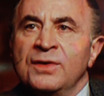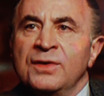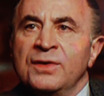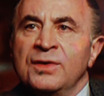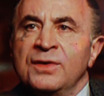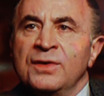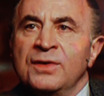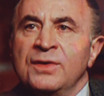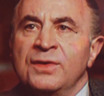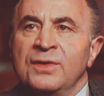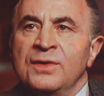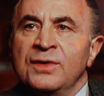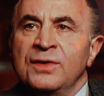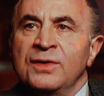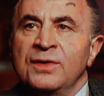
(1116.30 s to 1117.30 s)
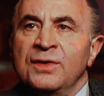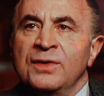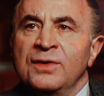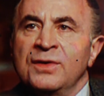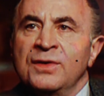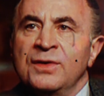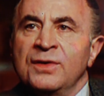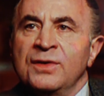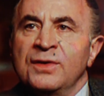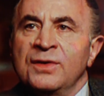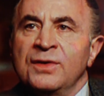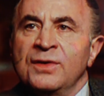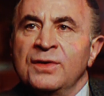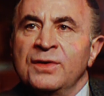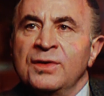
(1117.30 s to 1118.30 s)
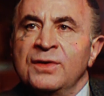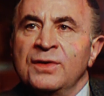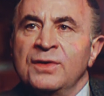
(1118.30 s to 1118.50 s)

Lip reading: Bill Murray was also considered for the